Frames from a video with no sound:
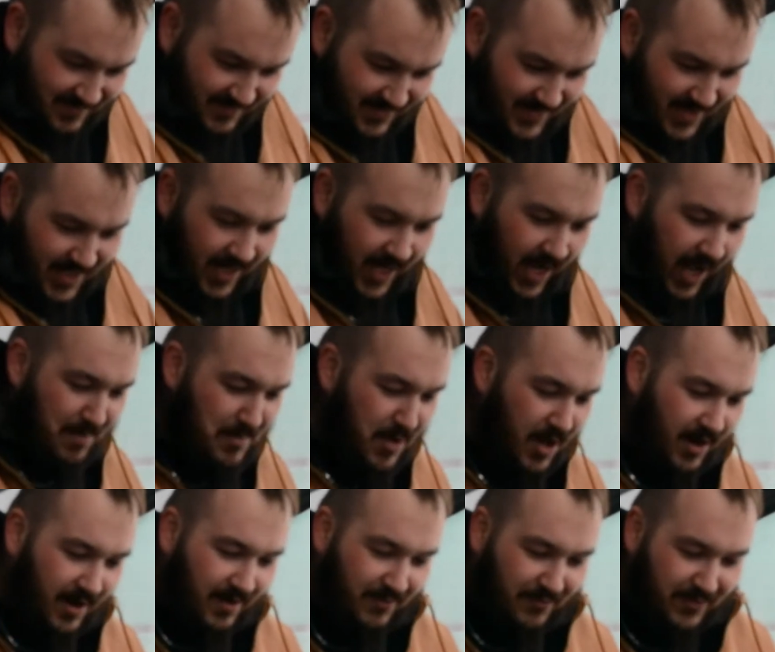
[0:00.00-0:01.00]
Like, I'm
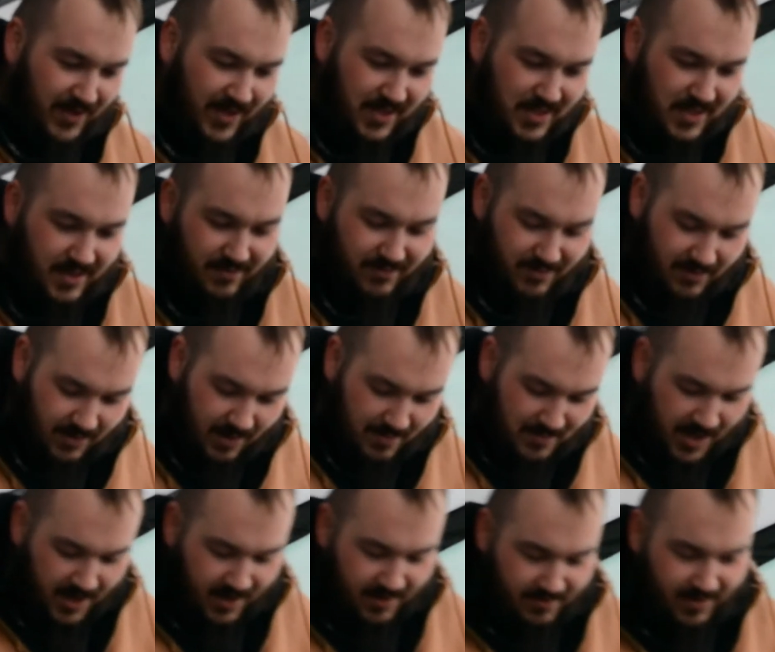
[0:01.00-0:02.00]
not offensive or I'm
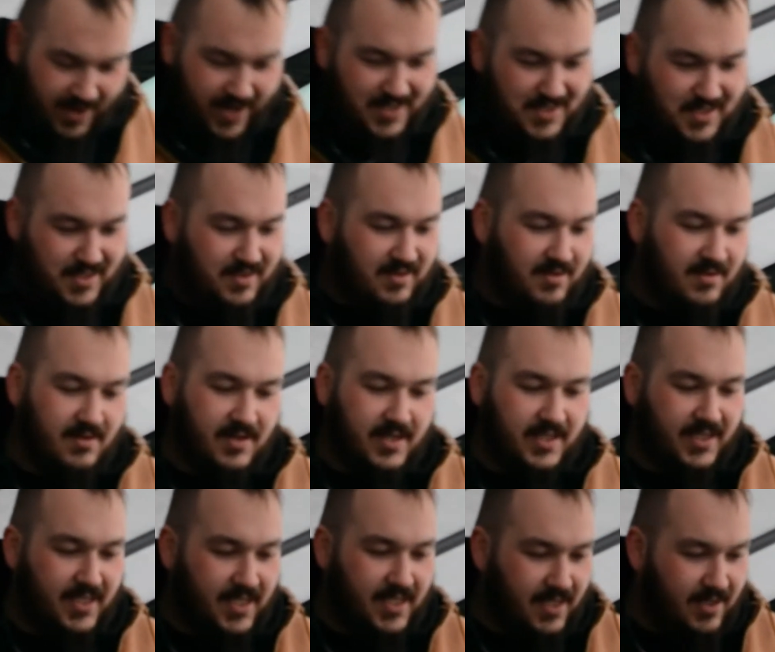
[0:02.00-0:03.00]
not racist or
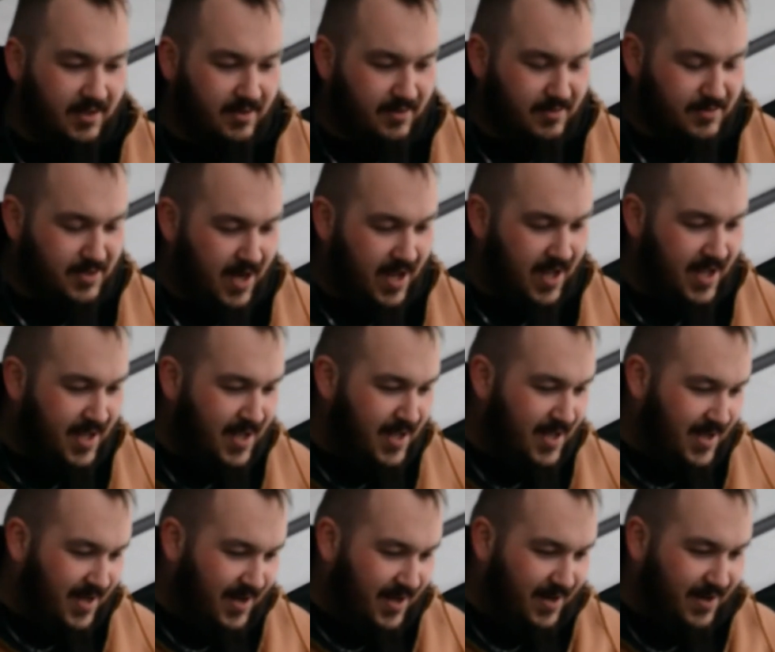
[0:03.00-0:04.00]
anything or trying,
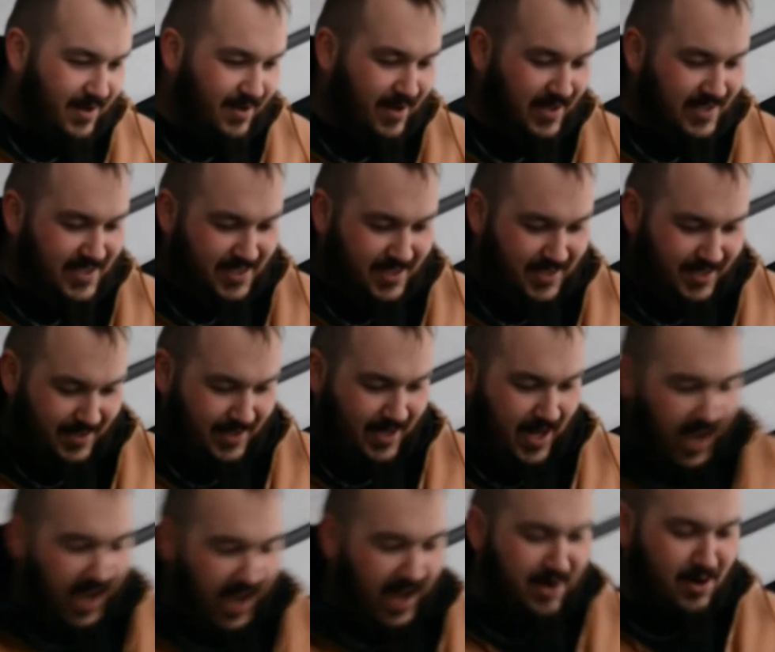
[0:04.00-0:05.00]

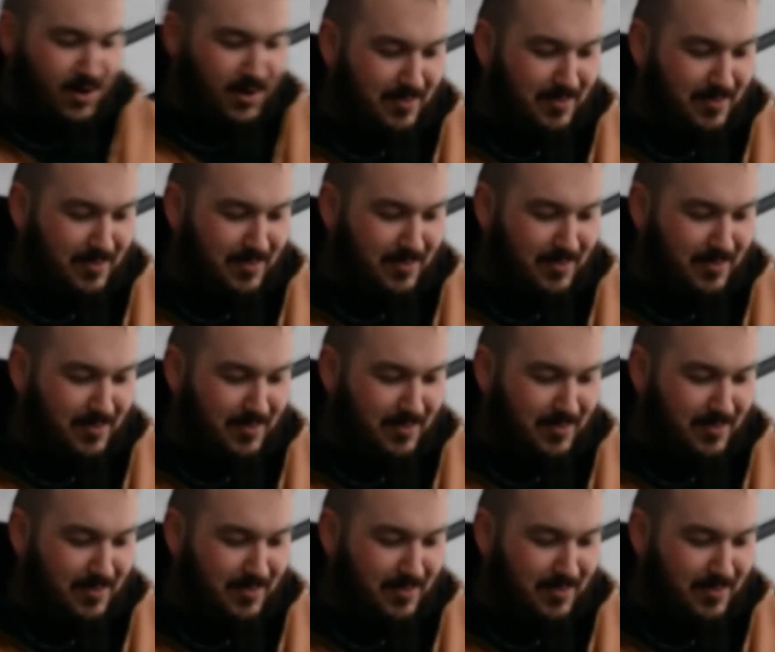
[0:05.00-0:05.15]
I know a